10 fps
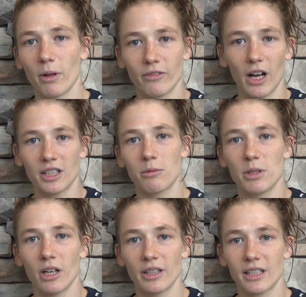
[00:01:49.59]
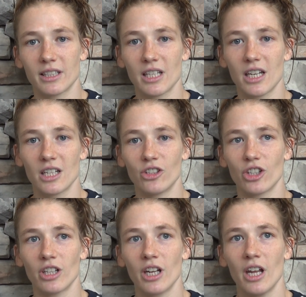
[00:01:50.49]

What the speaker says: I've gotten to be on that stage, and